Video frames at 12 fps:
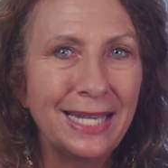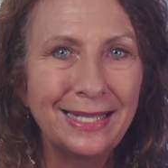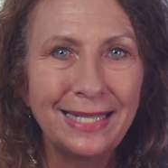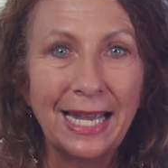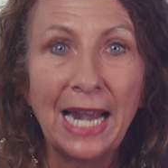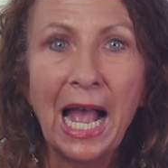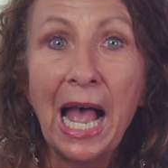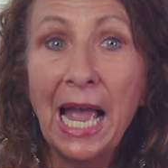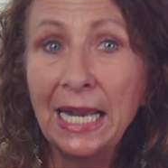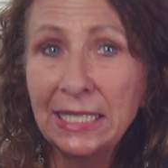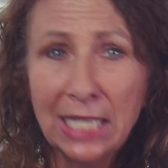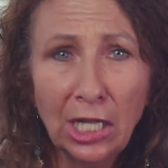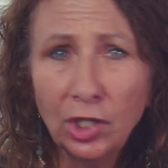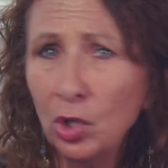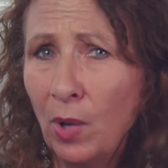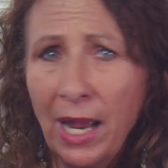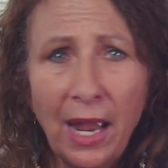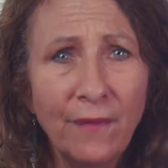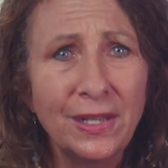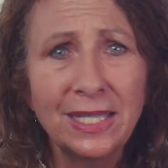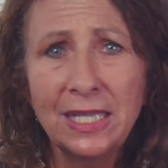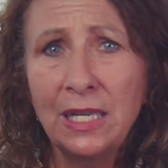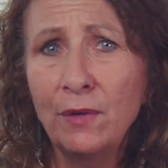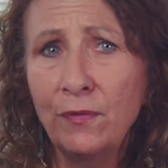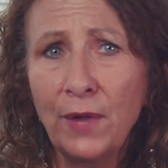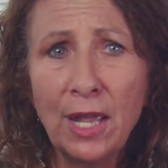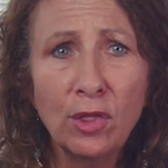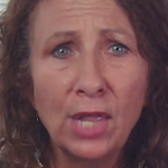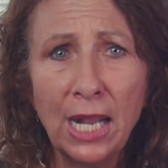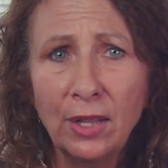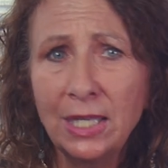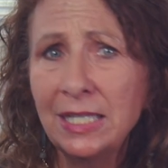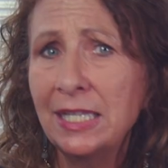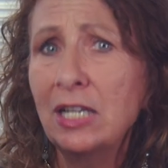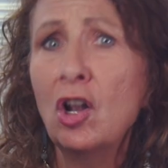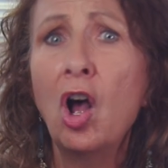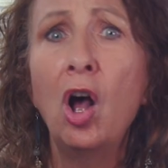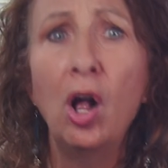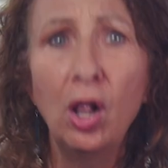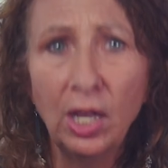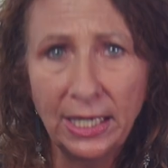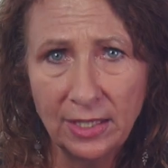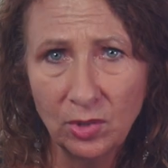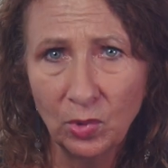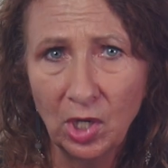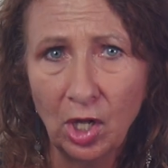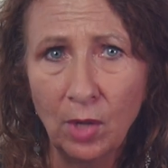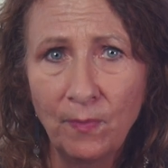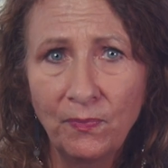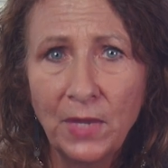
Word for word: he said, I tell you, I haven't seen faith like this in all Israel.